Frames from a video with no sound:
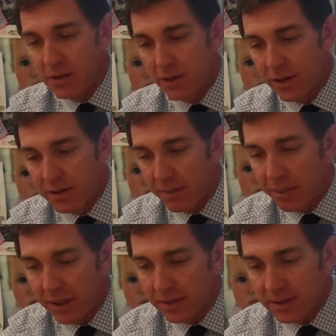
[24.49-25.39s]
So there was a
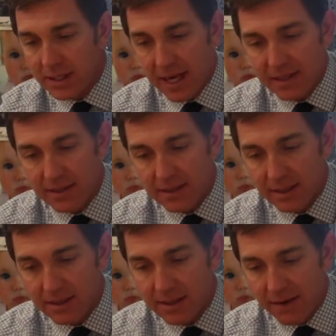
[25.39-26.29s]
political
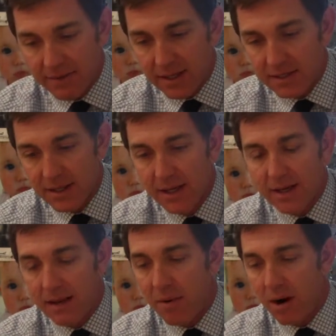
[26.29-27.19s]
scientist in the
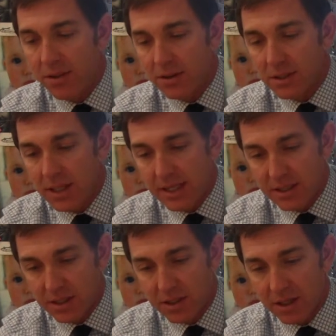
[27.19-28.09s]
70s named Arthur
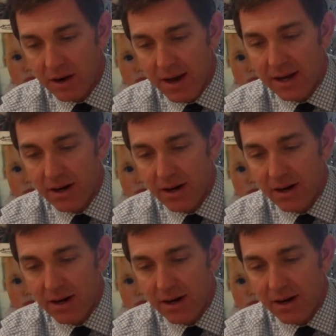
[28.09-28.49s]
Schlesinger, all right?